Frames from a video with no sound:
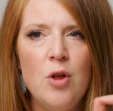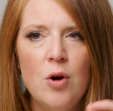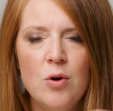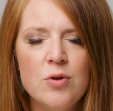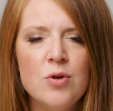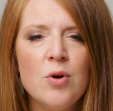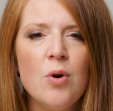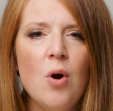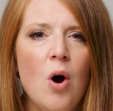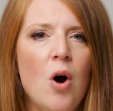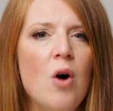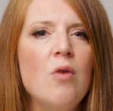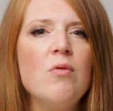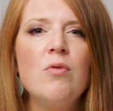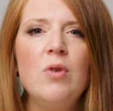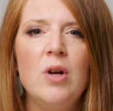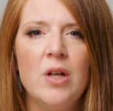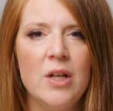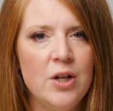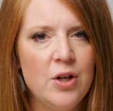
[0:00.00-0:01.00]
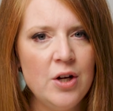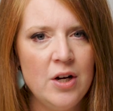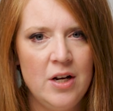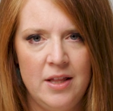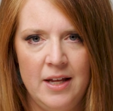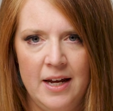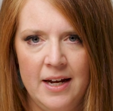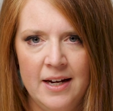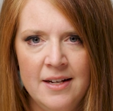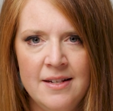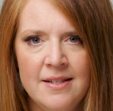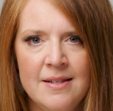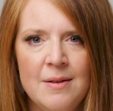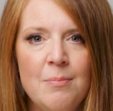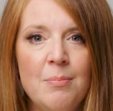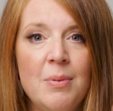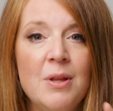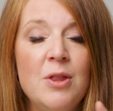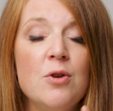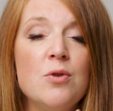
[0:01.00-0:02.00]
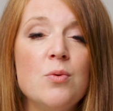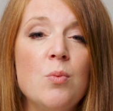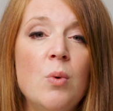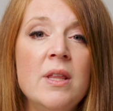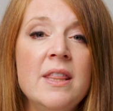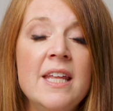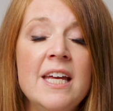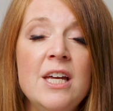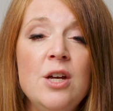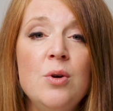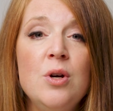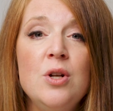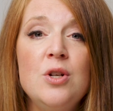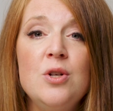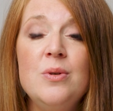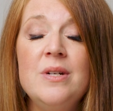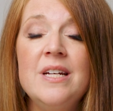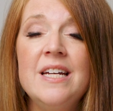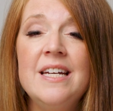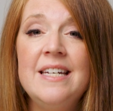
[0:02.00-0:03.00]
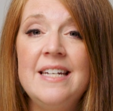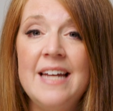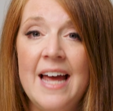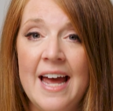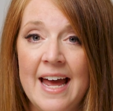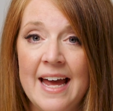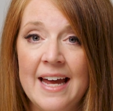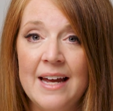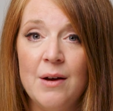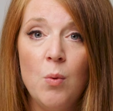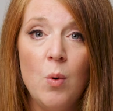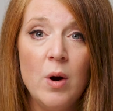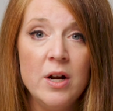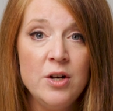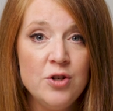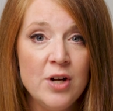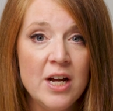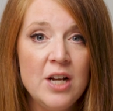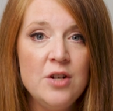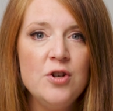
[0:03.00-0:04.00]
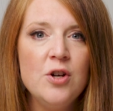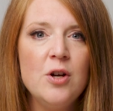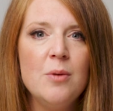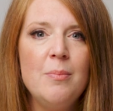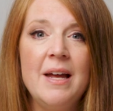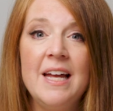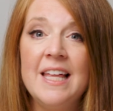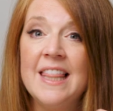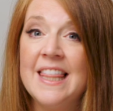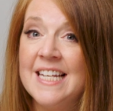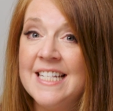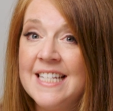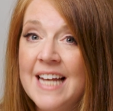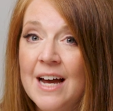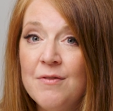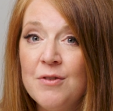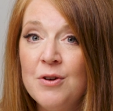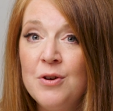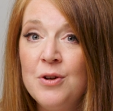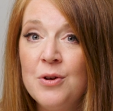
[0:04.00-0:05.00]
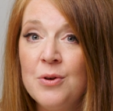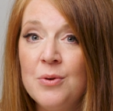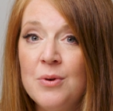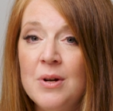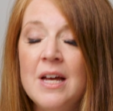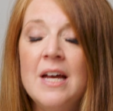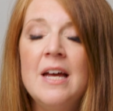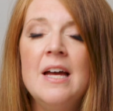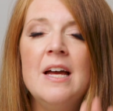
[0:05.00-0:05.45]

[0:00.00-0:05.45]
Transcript: those are all really good things. But there's one thing you could do today, one change you can make this afternoon,